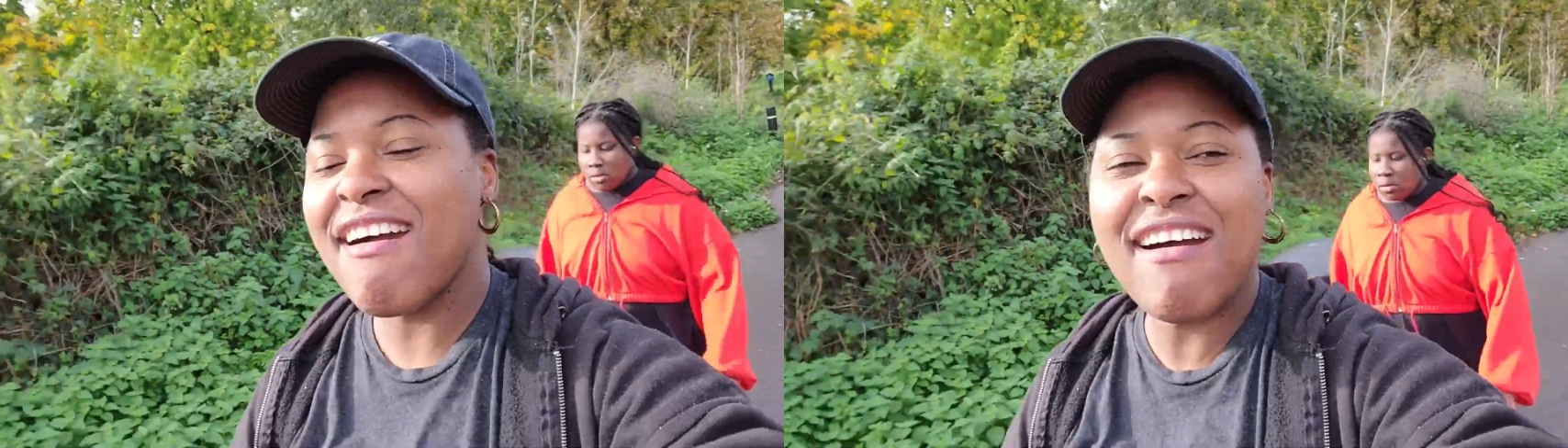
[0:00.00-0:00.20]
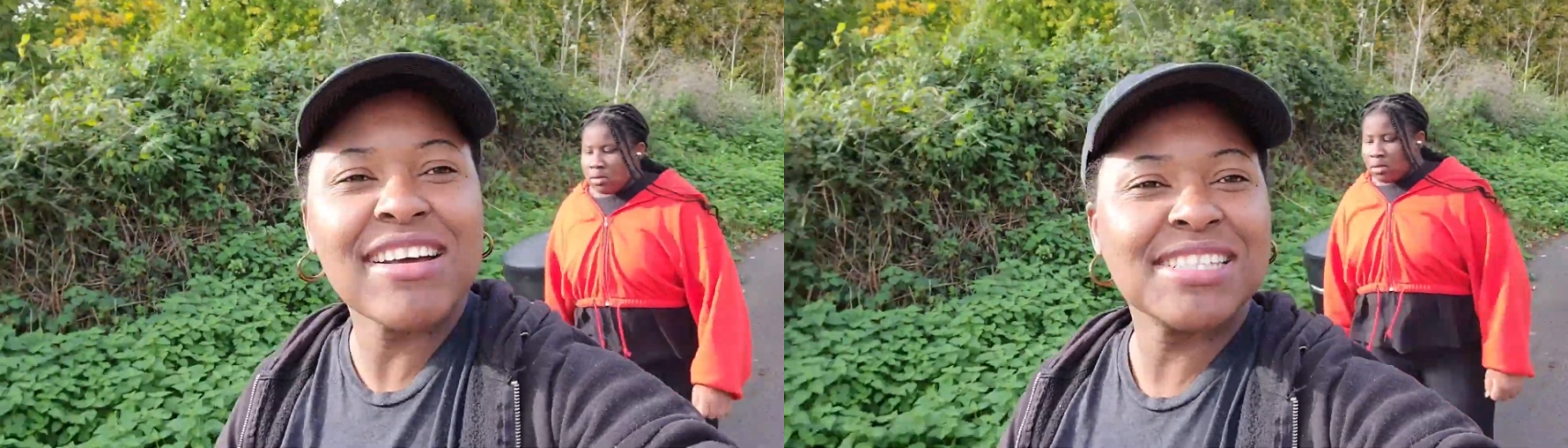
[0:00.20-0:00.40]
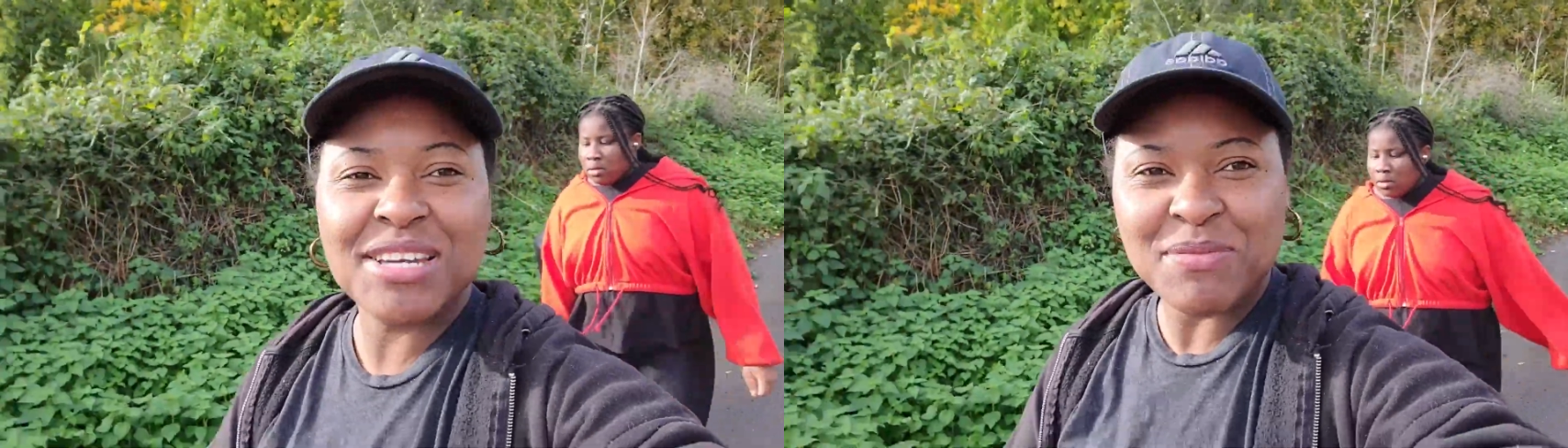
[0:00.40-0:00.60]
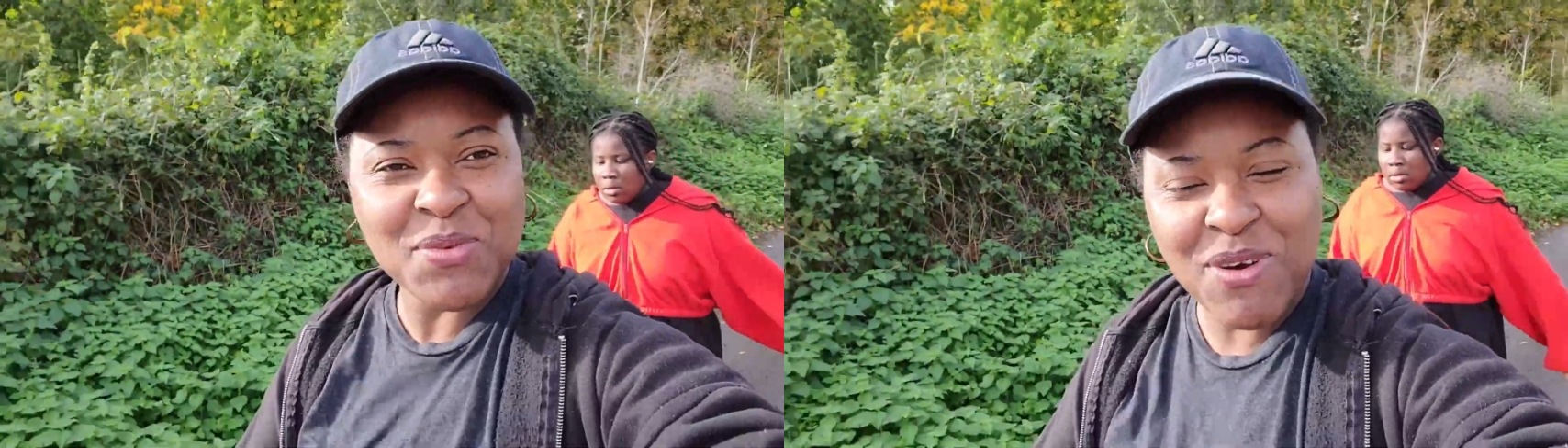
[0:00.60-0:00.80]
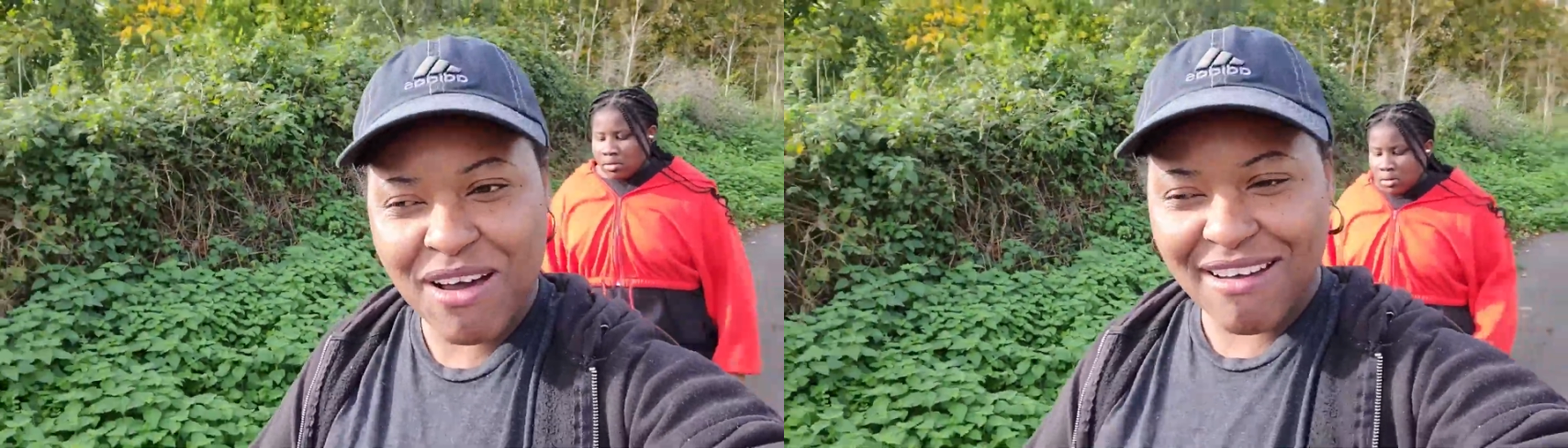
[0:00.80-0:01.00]
autumn
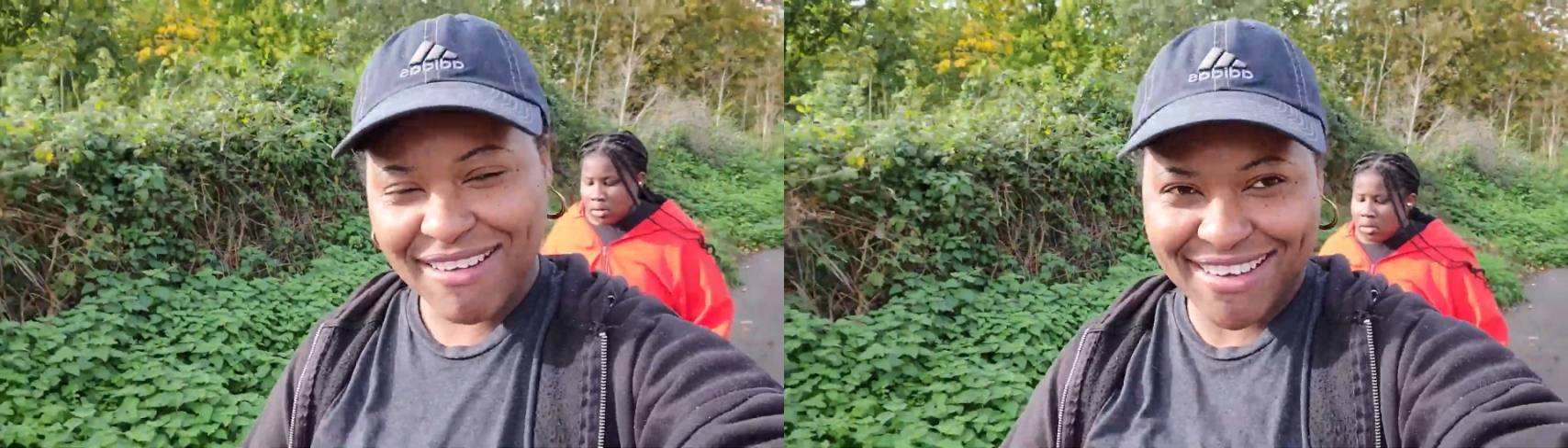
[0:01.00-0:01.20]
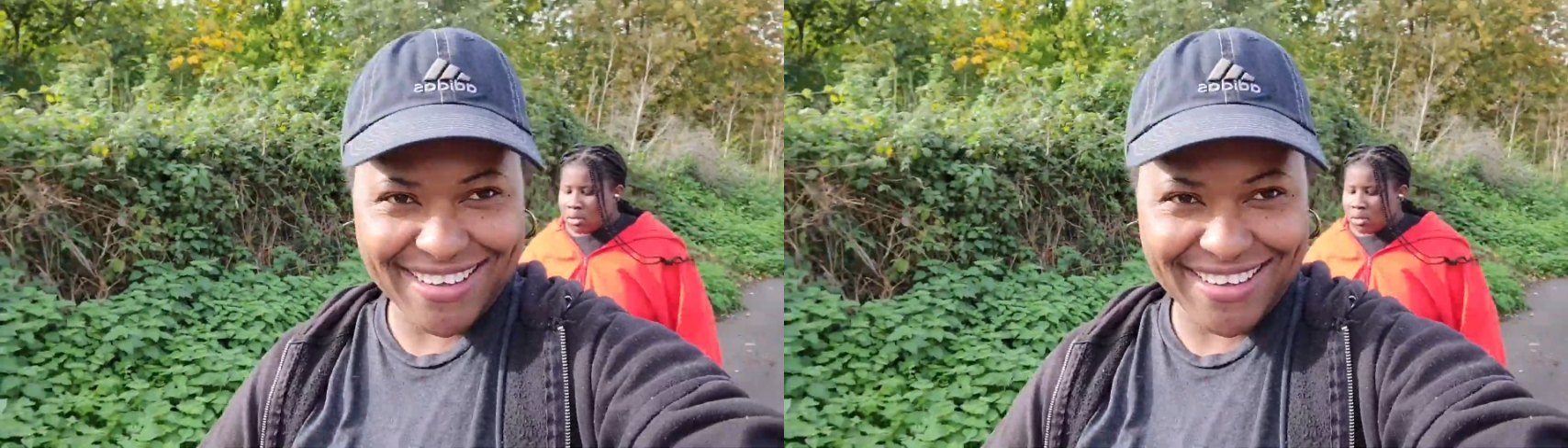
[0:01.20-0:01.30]
walk.